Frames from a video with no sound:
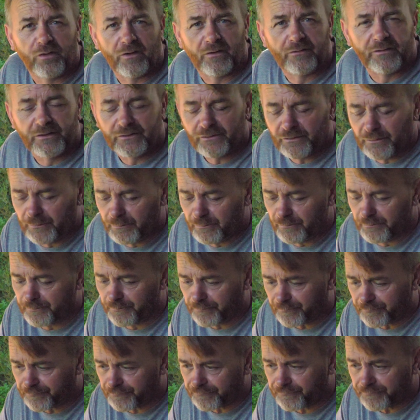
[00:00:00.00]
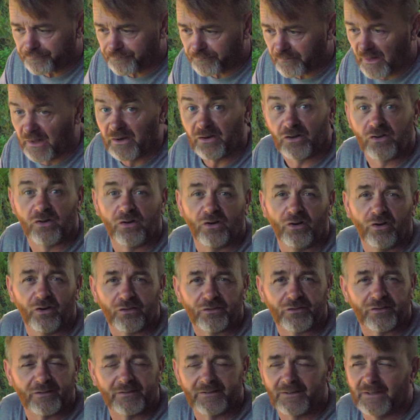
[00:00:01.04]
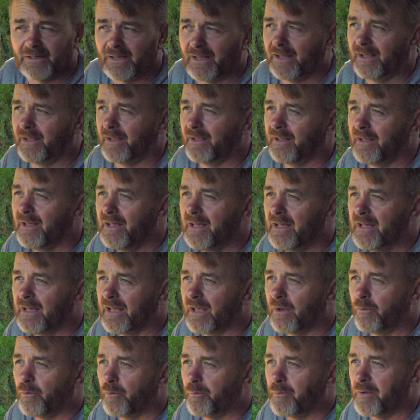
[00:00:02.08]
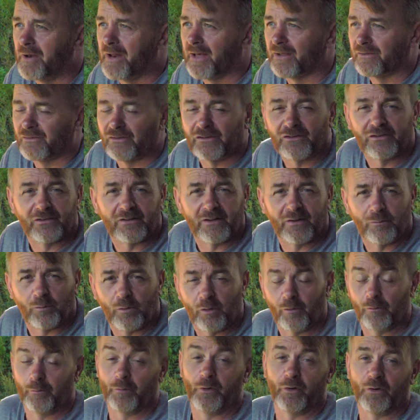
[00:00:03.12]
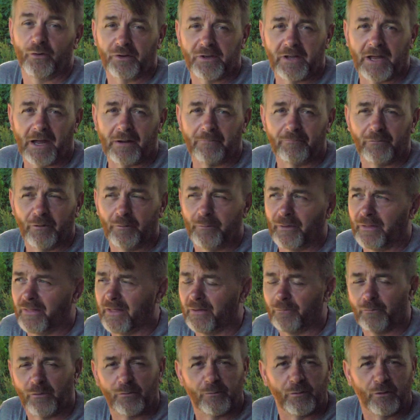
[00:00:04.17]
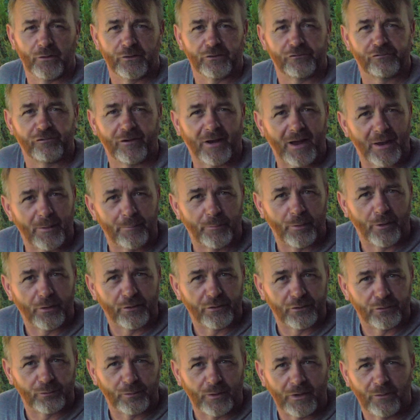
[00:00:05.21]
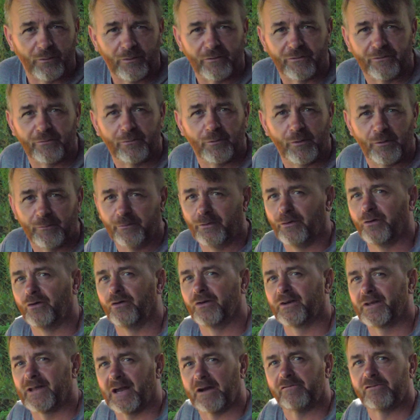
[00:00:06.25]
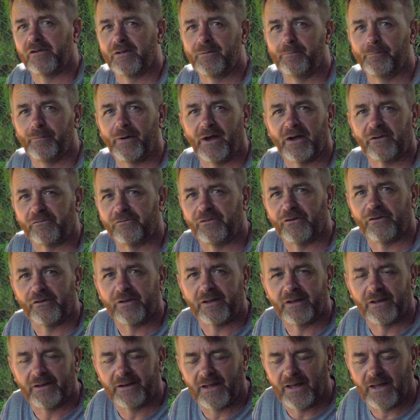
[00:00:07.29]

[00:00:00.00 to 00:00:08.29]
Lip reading: of us. And of course, it would be nice to say, well, we bought a camera, but then we bought the tripod as well. We've bought a carrying bag for it and